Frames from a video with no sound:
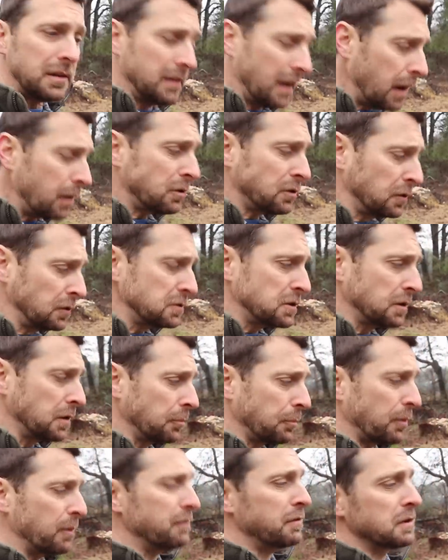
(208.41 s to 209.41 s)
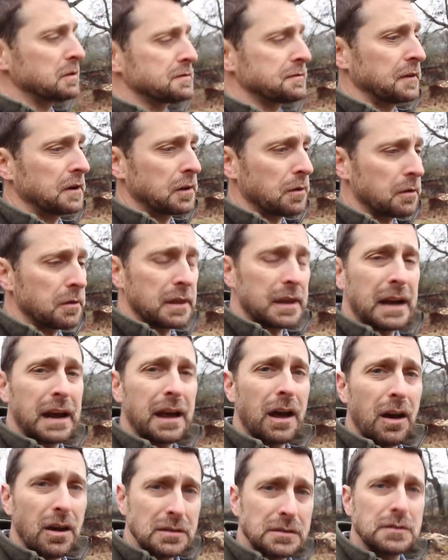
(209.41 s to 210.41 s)
Now, I told you in a previous video that I
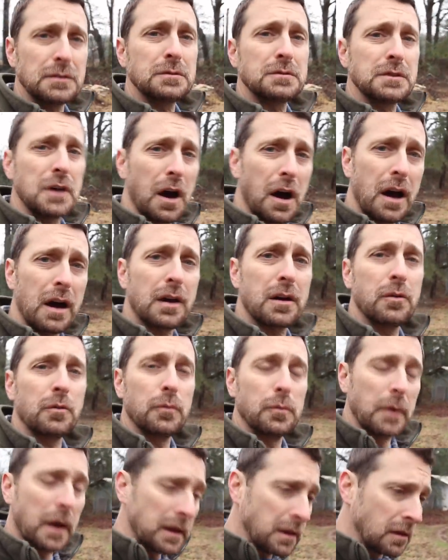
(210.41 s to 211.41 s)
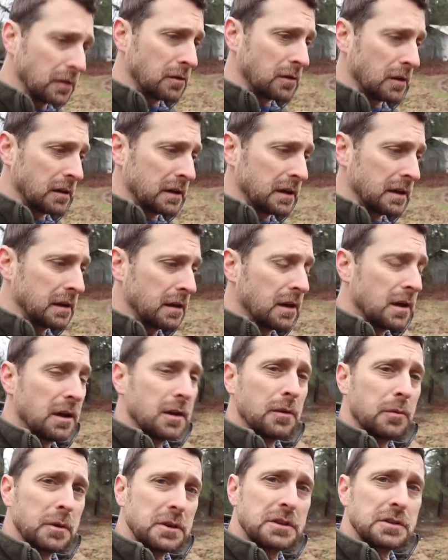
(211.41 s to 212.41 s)
also talk regularly
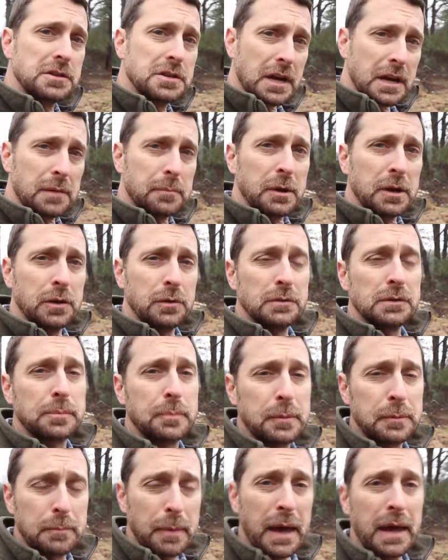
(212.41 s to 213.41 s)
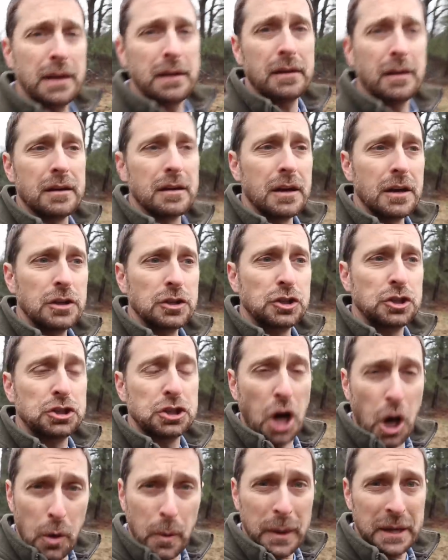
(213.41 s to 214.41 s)
with a gentleman who's been
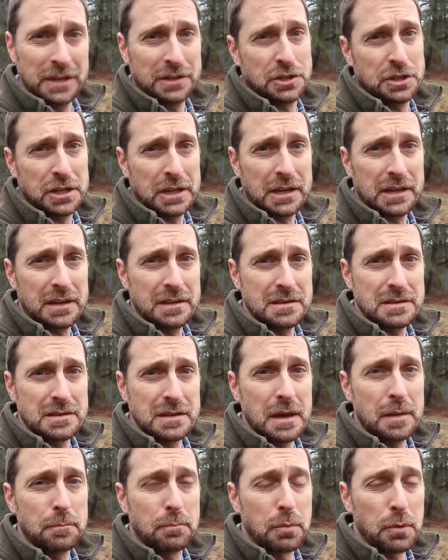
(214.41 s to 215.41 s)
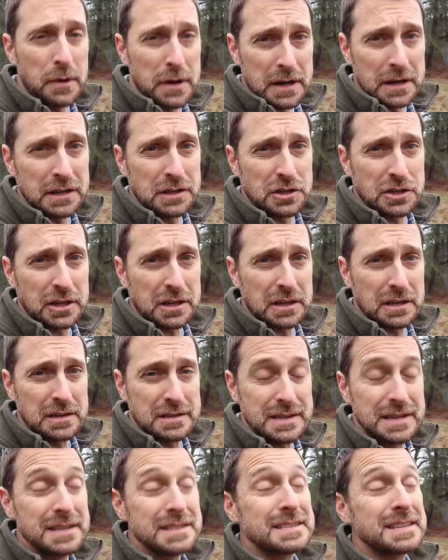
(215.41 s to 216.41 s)
showing chickens and breeding
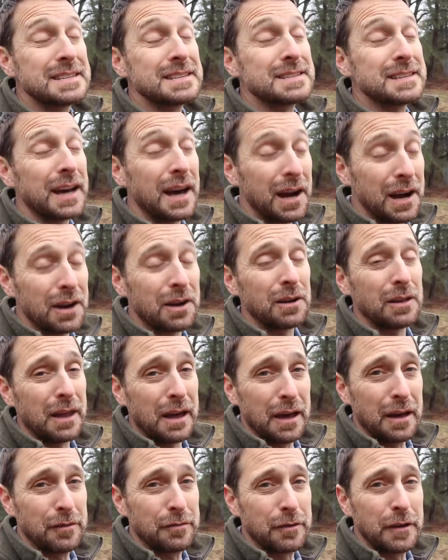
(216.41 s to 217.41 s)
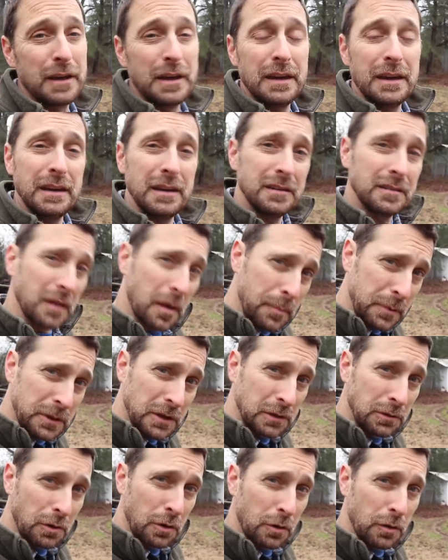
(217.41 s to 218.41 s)
chickens his entire life. He's up at
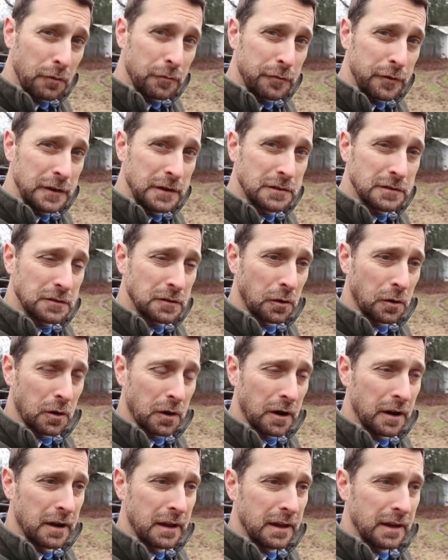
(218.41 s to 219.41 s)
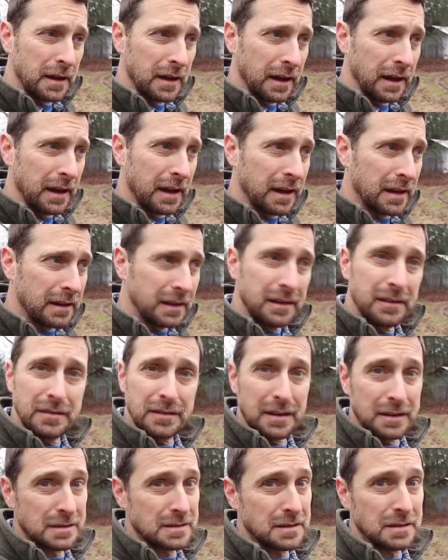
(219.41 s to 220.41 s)
the local feed store and he's
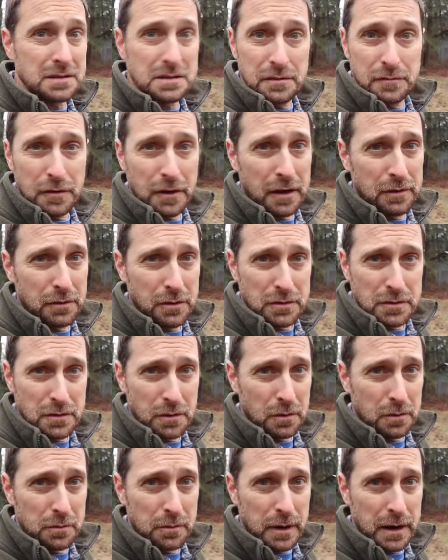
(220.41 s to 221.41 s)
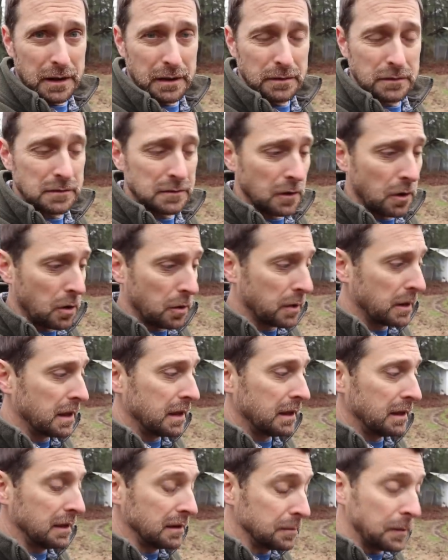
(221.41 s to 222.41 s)
like 65 years old, right? So
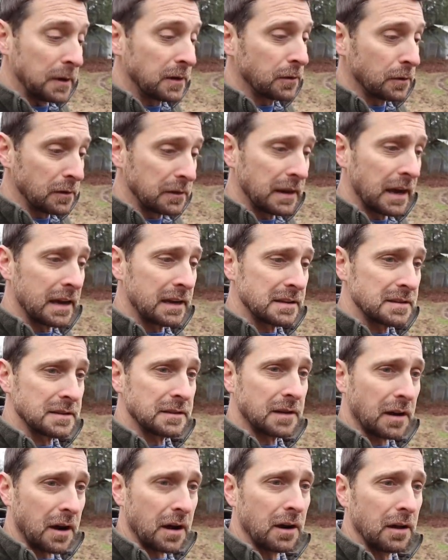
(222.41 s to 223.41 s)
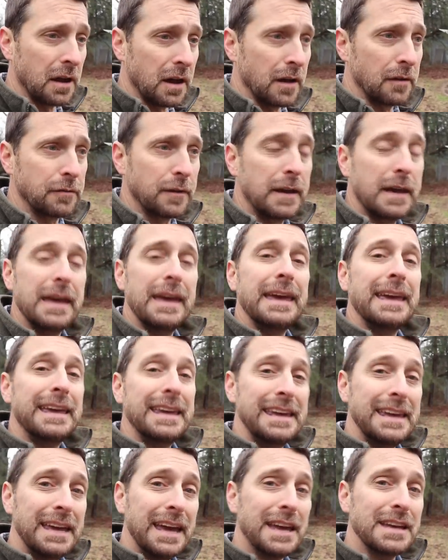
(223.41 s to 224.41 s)
he's been doing that his entire life.
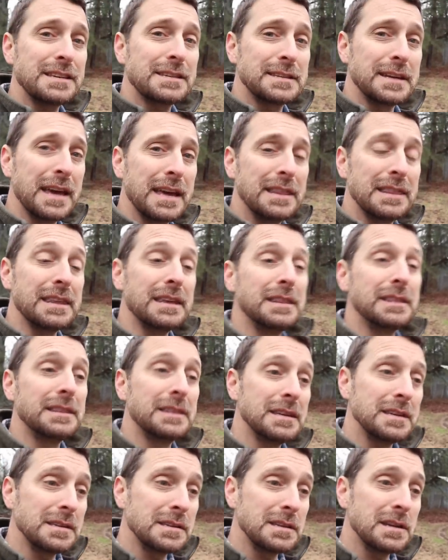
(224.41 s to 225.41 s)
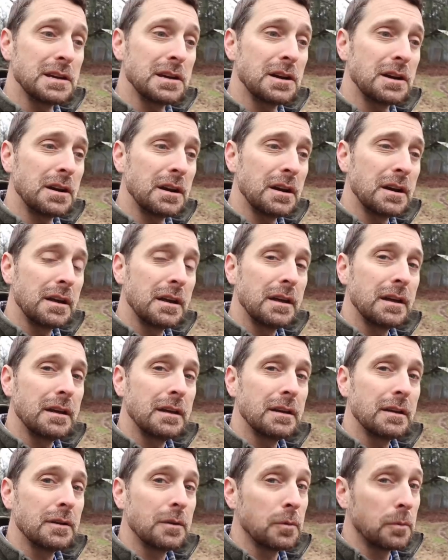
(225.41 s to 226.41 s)
He has said that this year
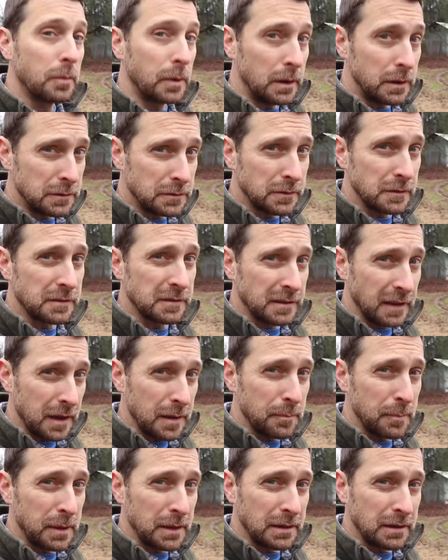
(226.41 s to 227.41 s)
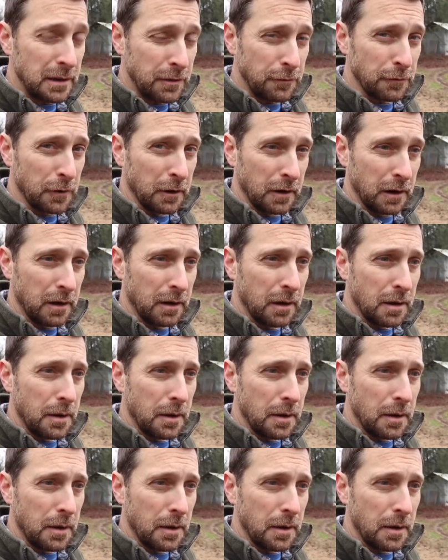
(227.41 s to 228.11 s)
was a slight bit different,